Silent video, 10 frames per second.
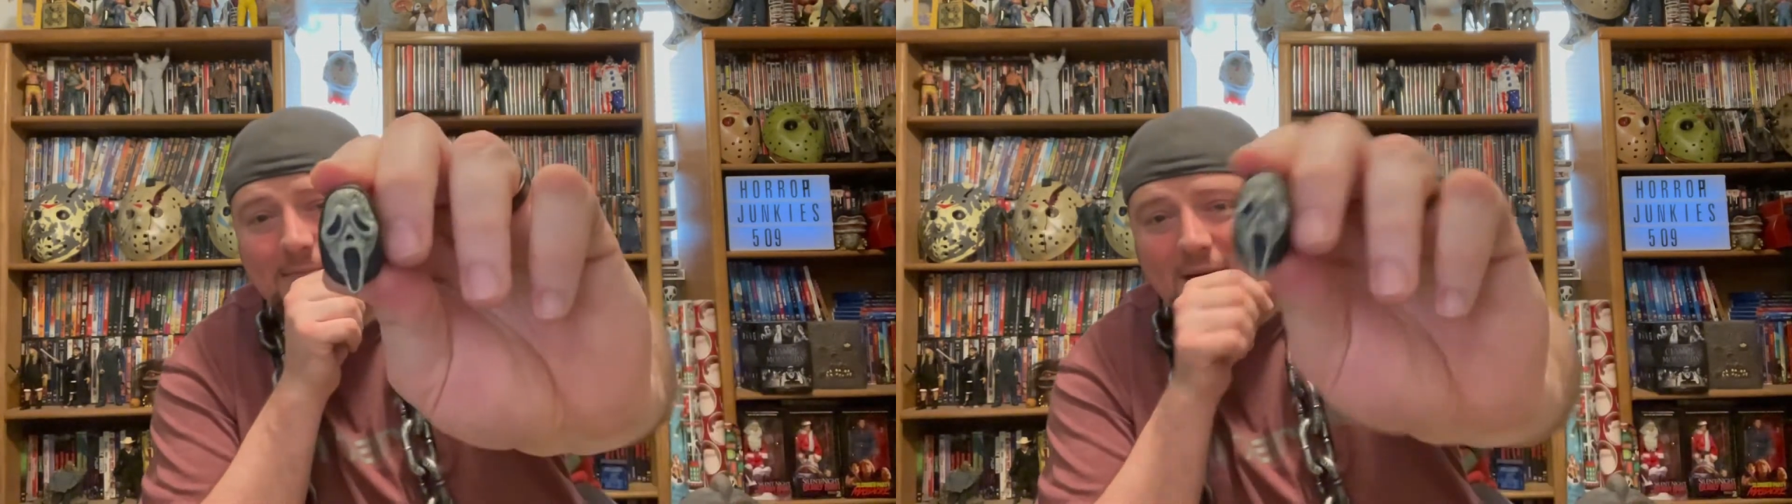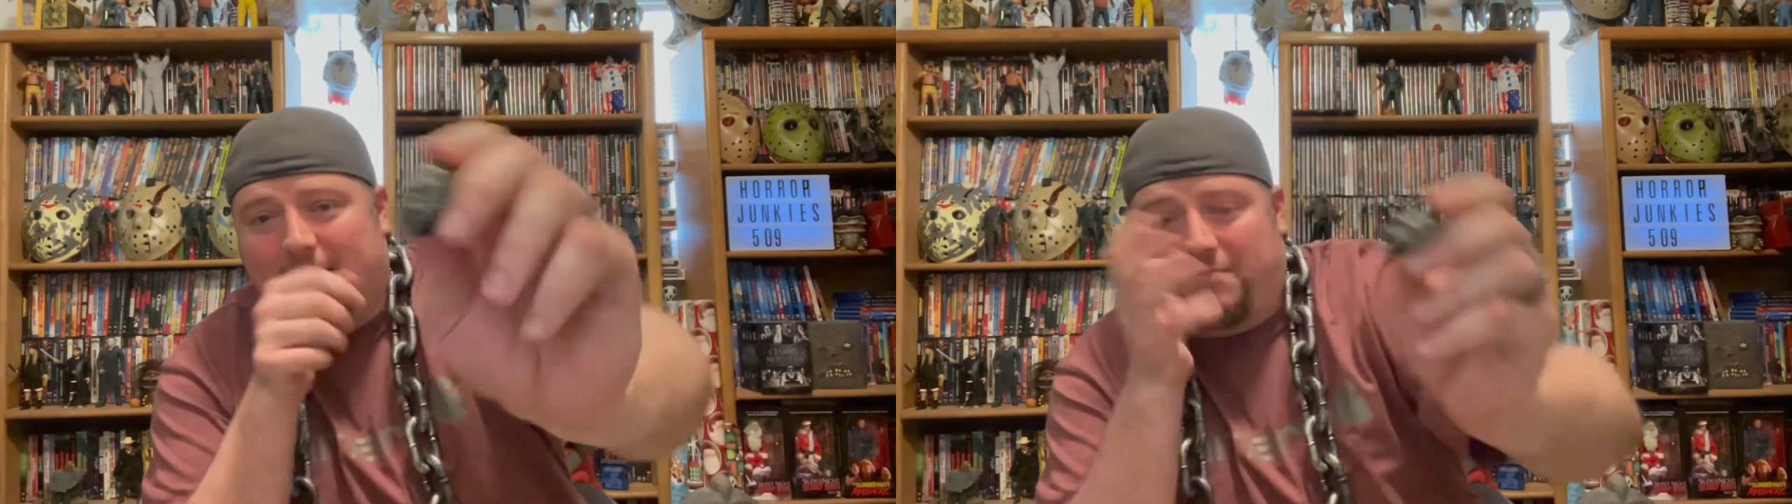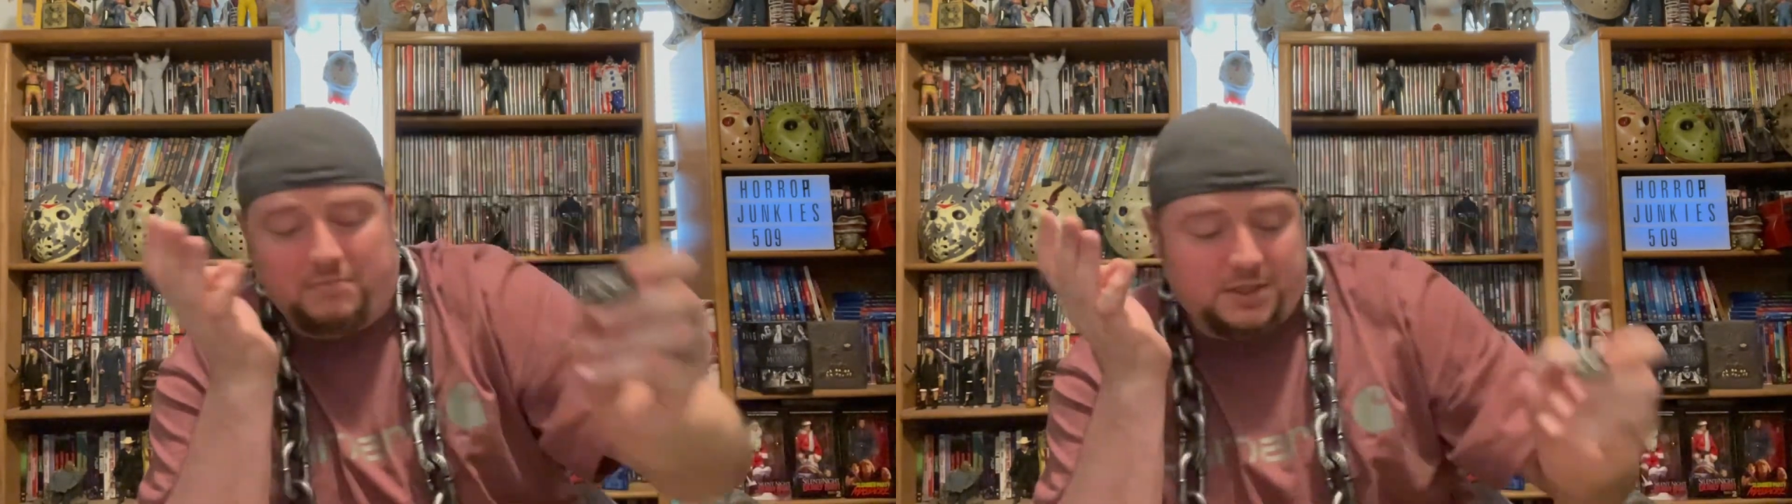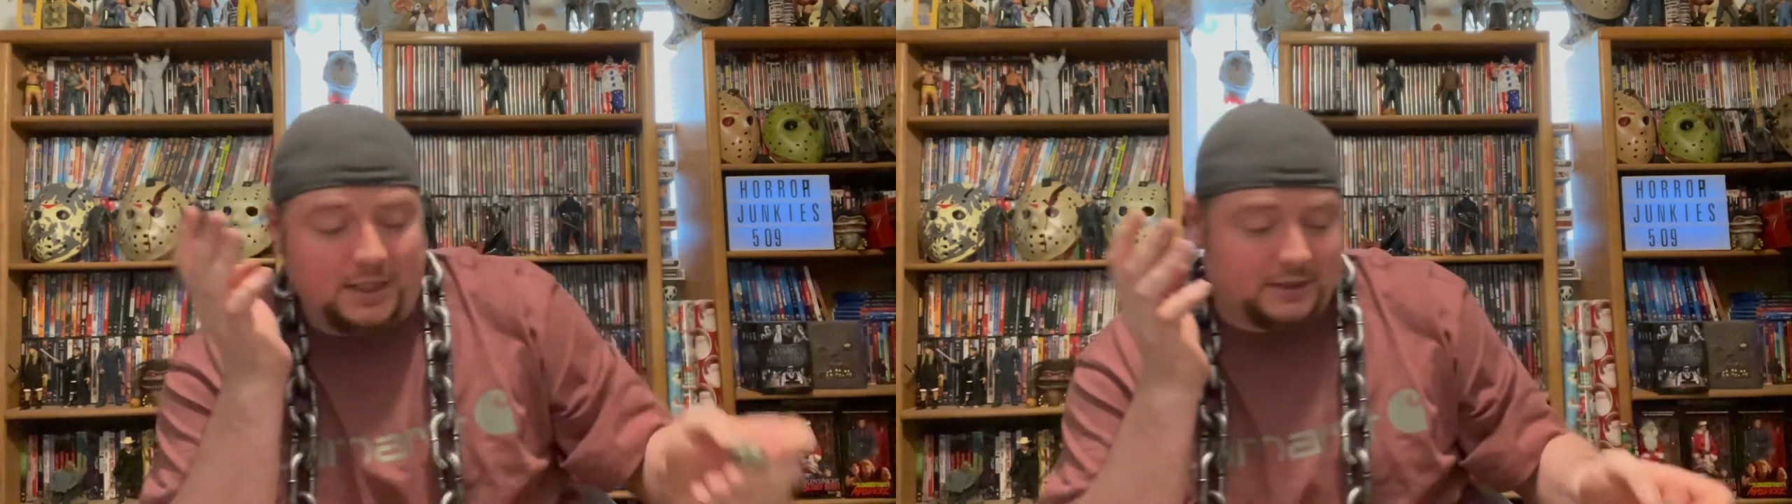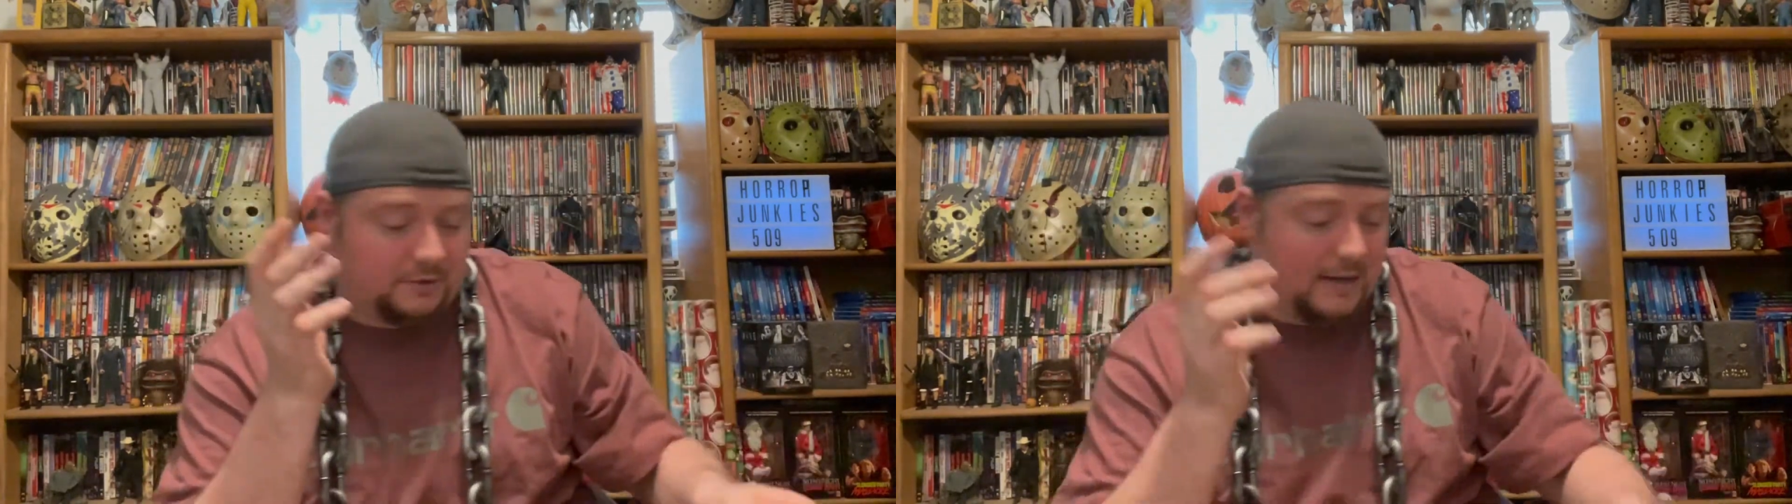but
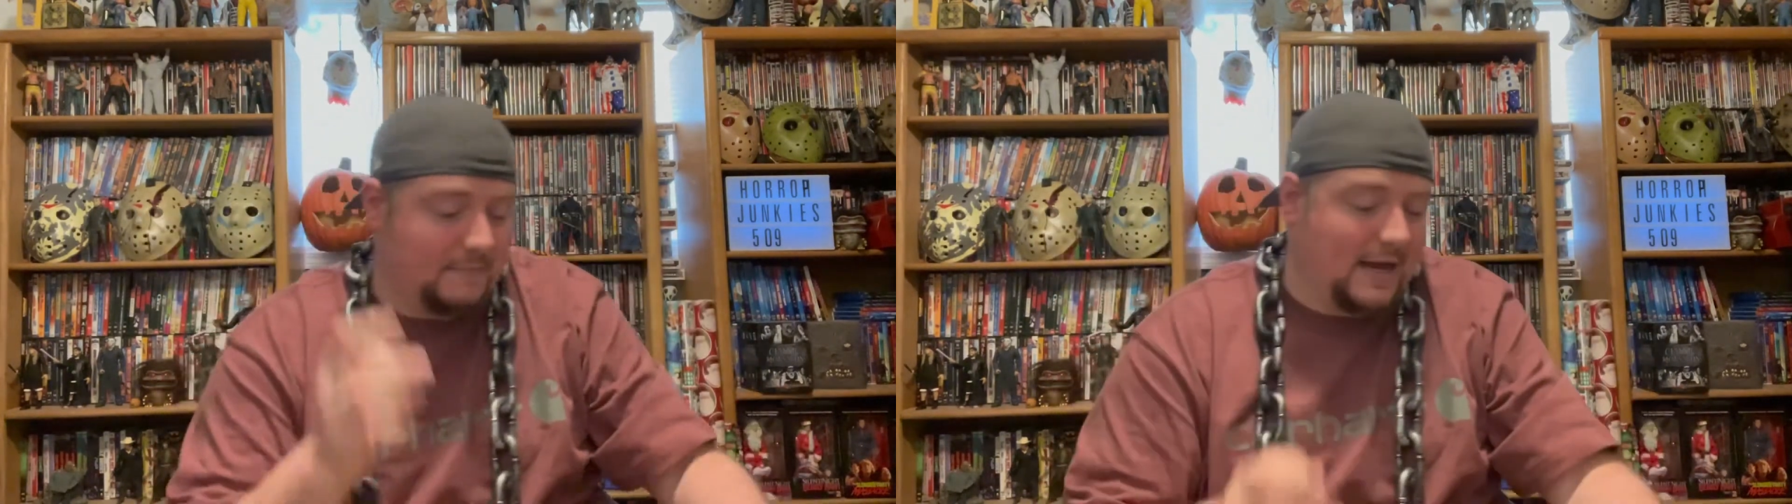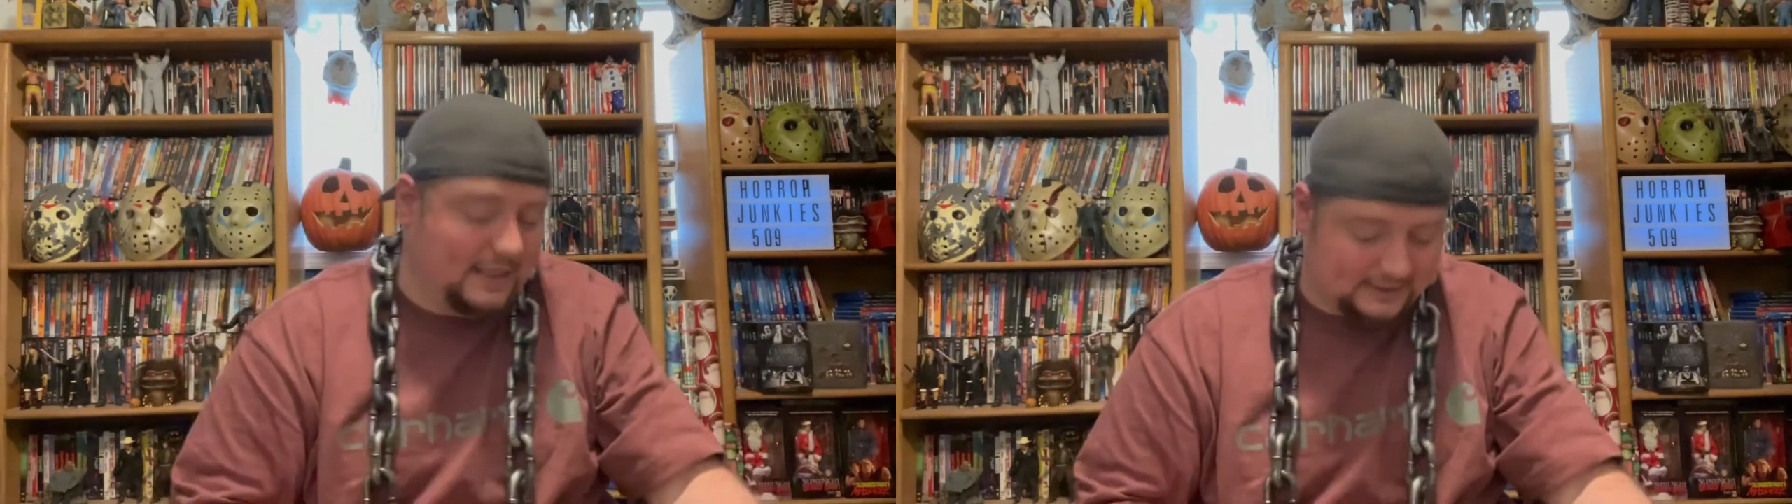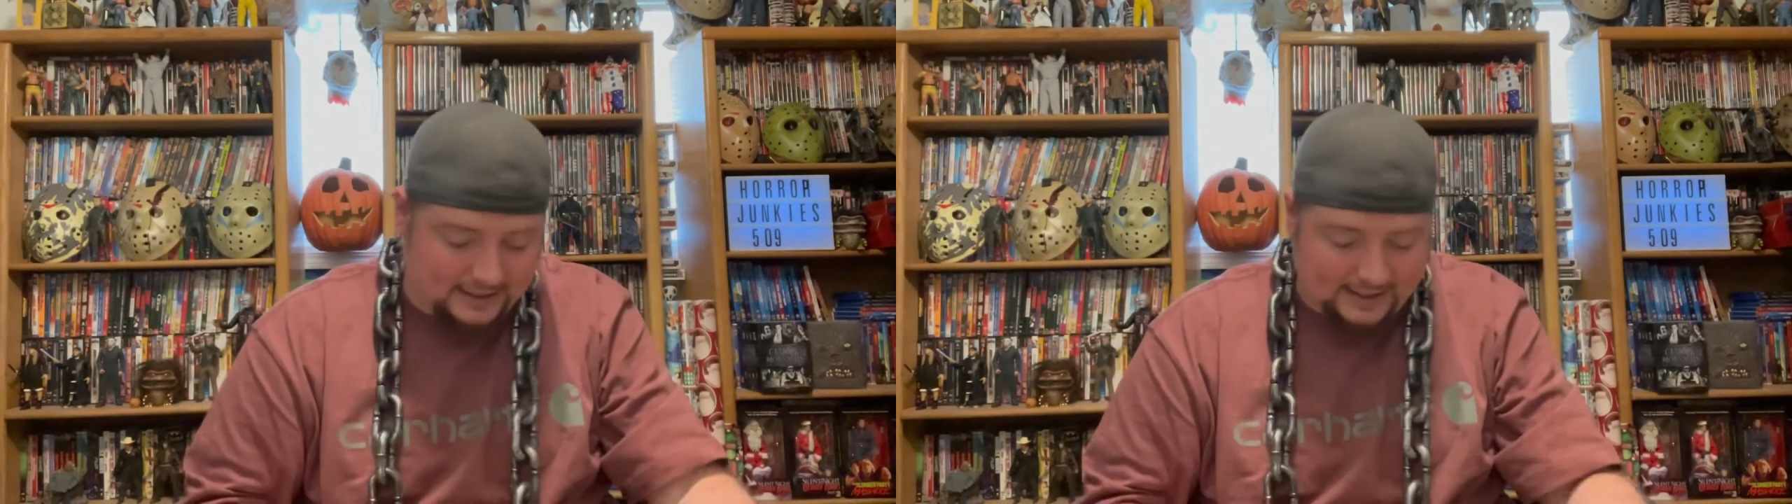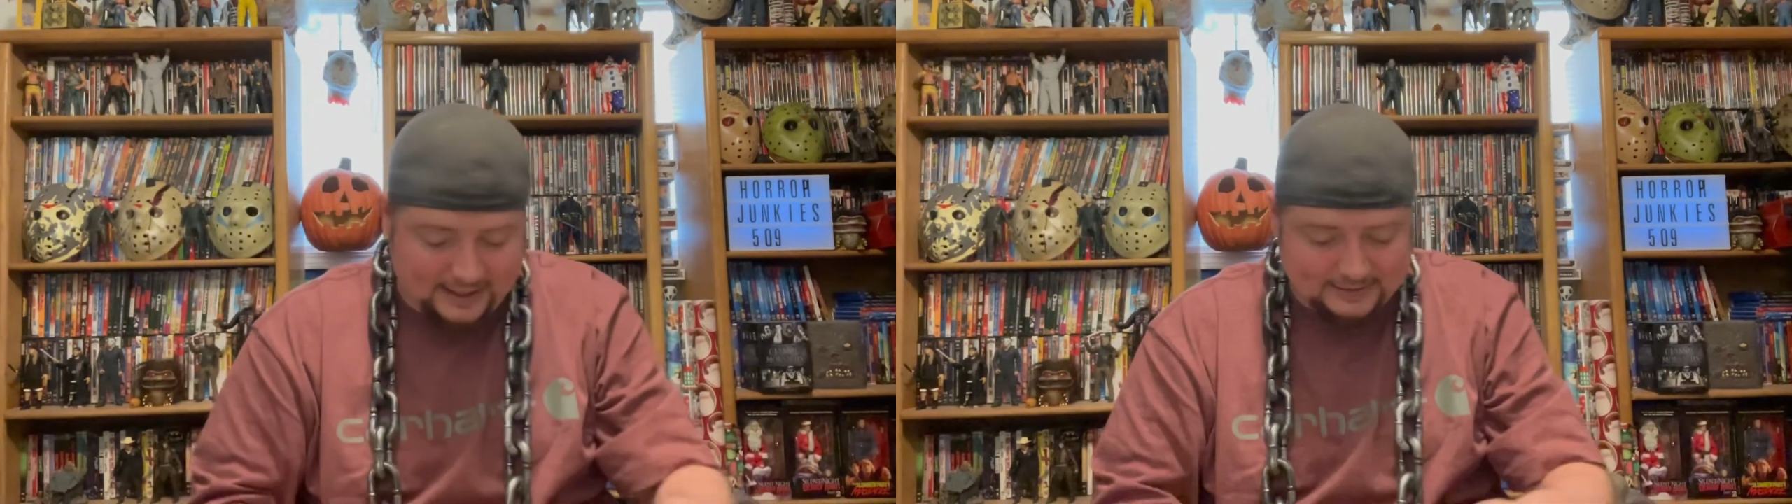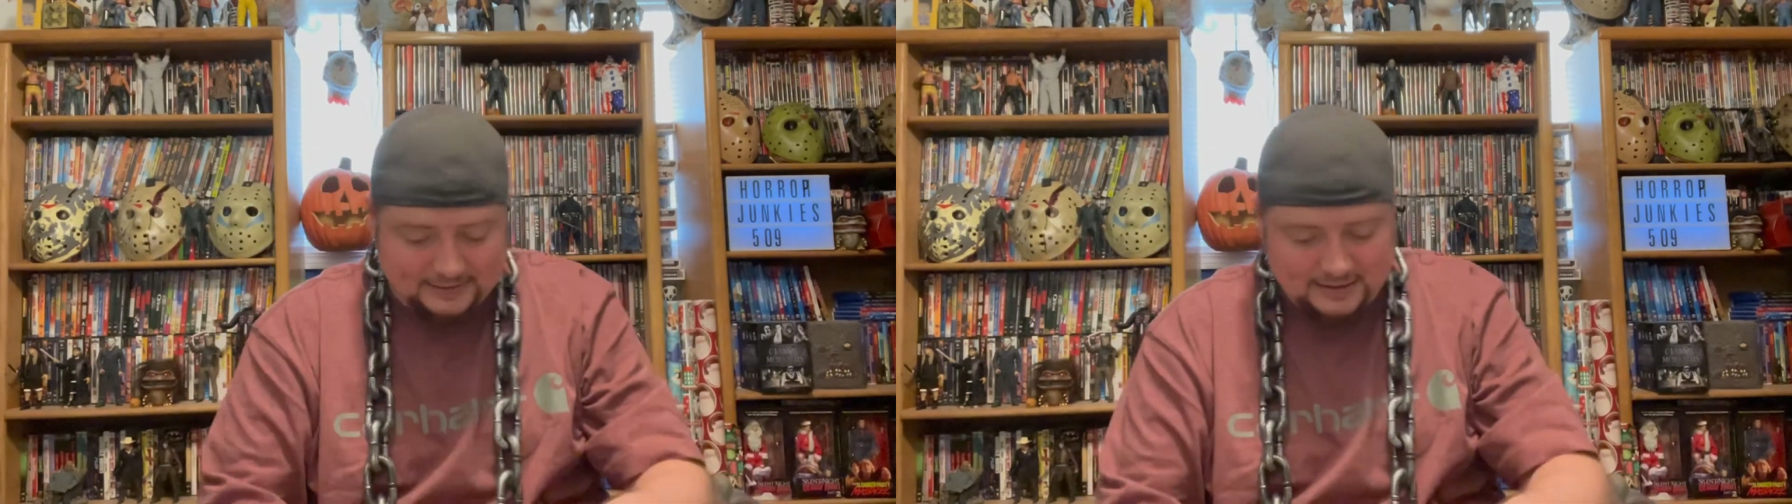the Scream mask, I guess.